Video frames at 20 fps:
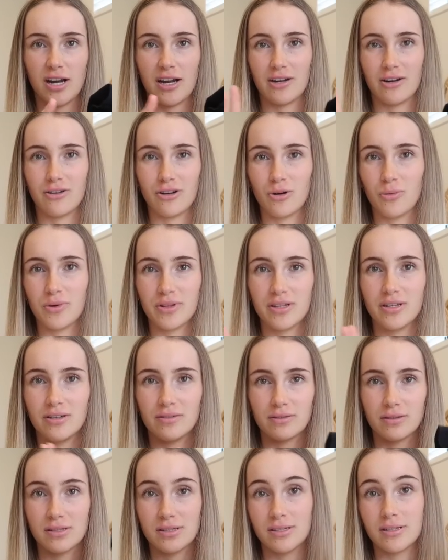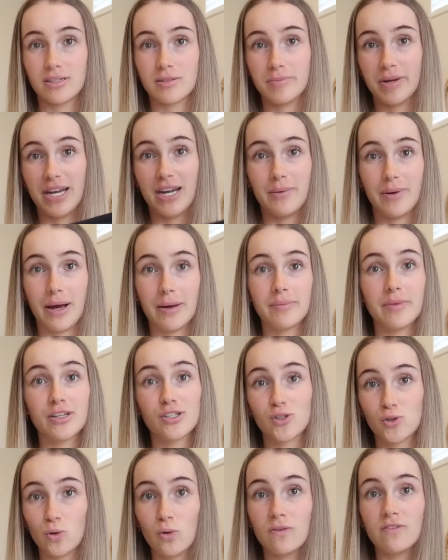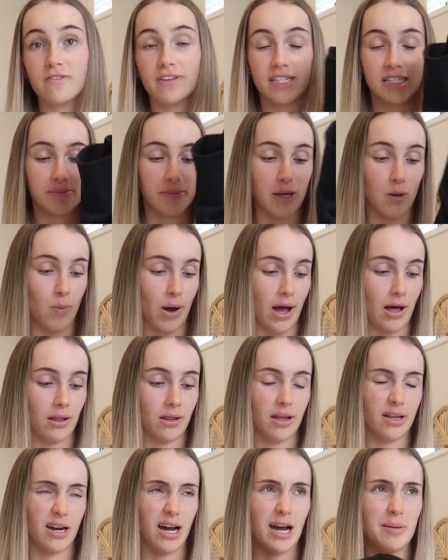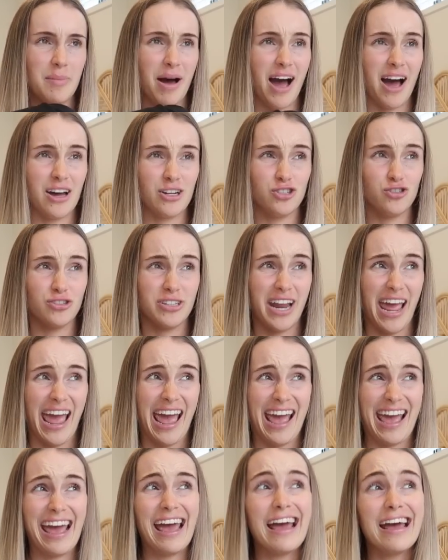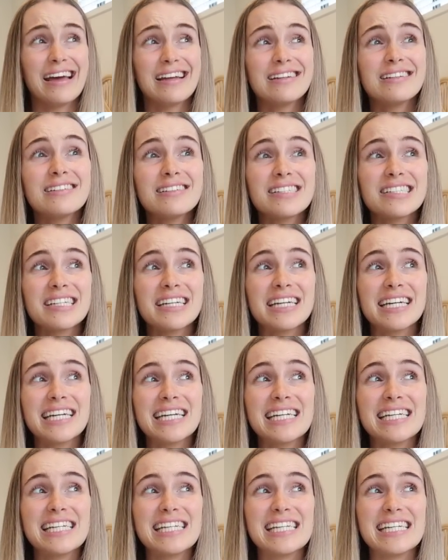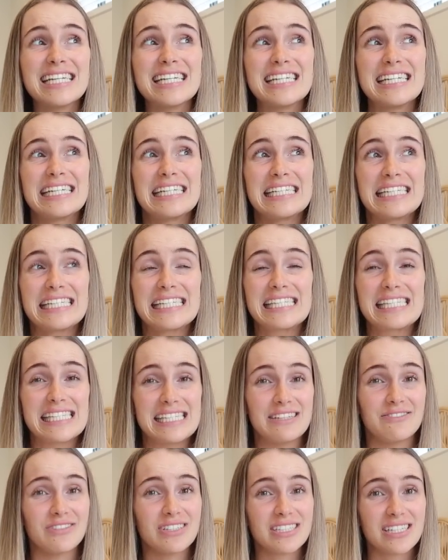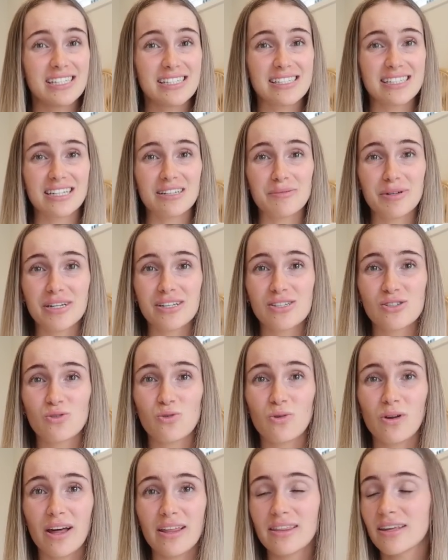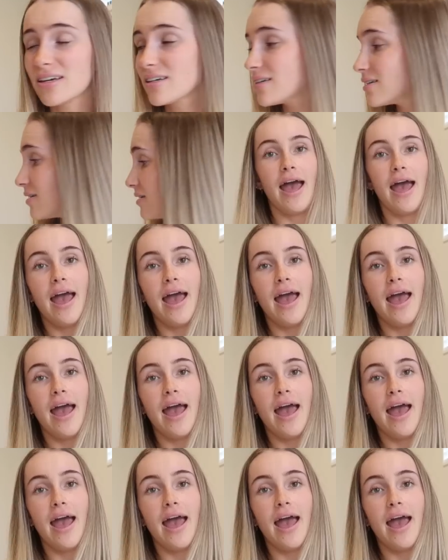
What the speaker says: I don't know what the difference is, but anyway, a short fits me well and I'm 170 centimeters tall, I think.